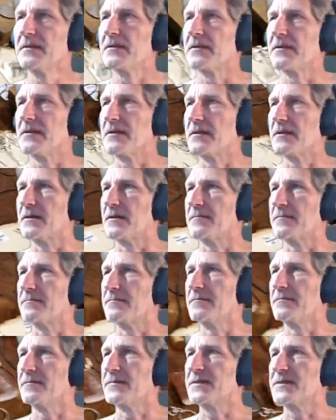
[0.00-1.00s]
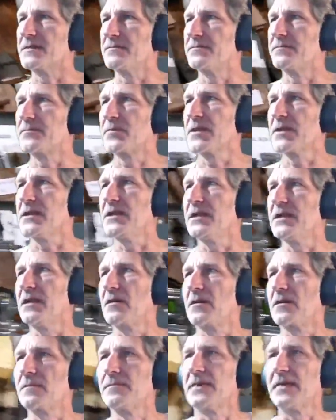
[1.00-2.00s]
Some pretty neat
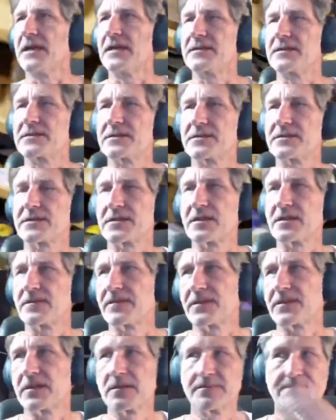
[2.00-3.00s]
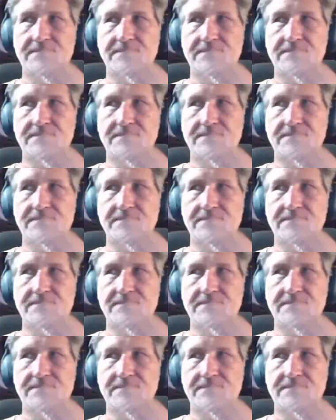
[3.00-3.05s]
armbands and stuff there.